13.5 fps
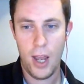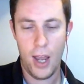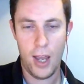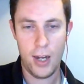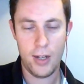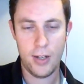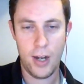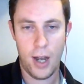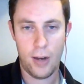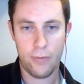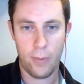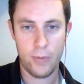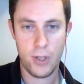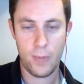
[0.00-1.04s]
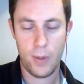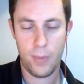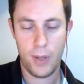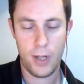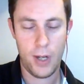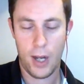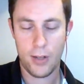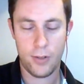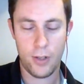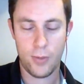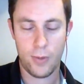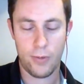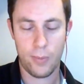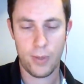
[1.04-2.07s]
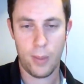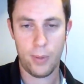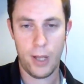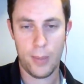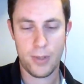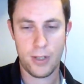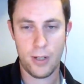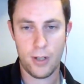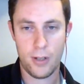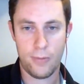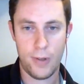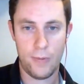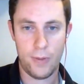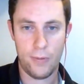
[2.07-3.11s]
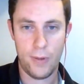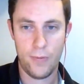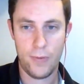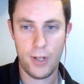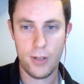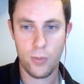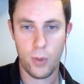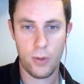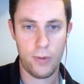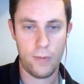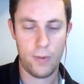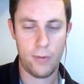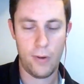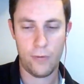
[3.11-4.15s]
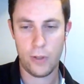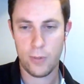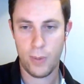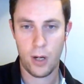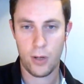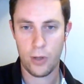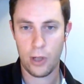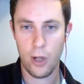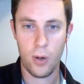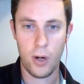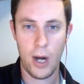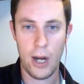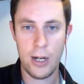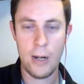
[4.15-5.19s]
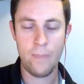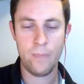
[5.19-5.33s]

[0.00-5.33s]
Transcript: GPP, from double ups to 50-50s, with 50-50s being on the lower end.